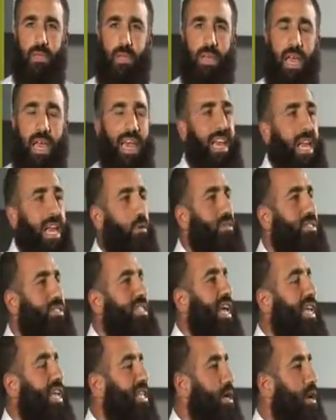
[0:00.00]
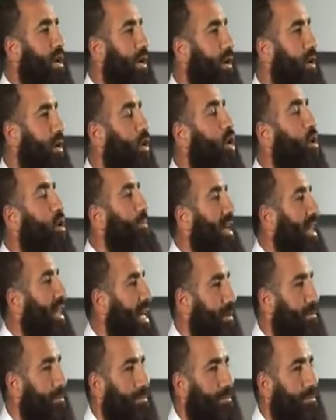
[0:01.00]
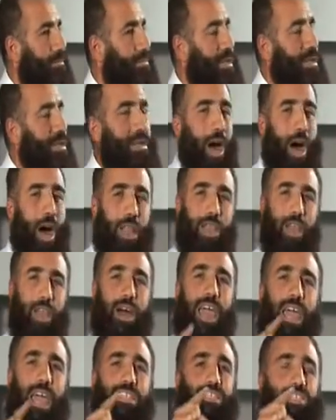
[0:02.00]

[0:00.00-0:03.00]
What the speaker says: And He would say to her, O Maryam, Allah has